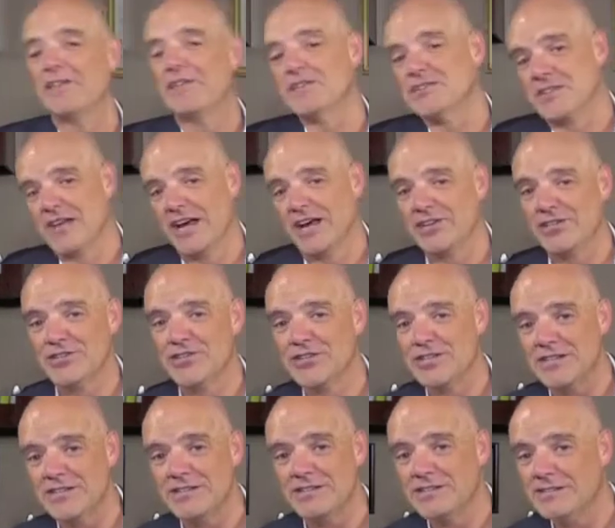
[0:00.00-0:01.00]
the
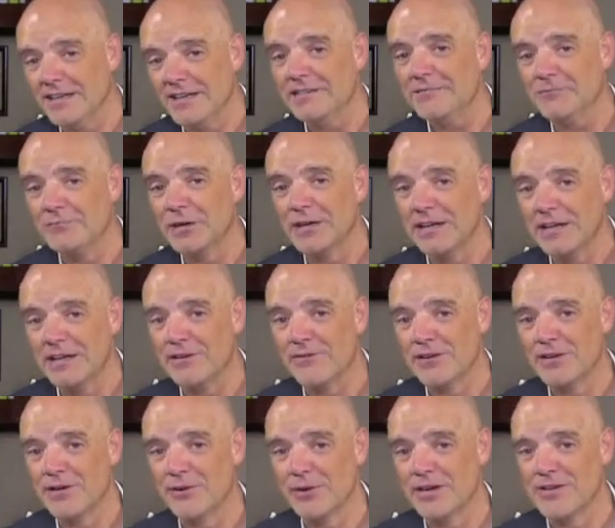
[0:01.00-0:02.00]
Sadducees didn't believe in
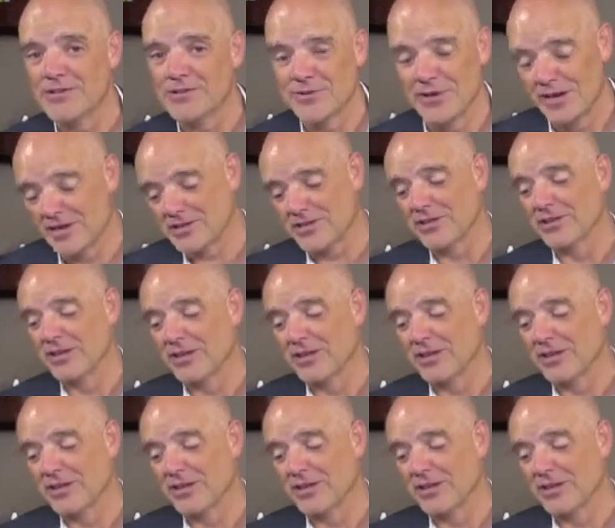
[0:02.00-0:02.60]
the resurrection,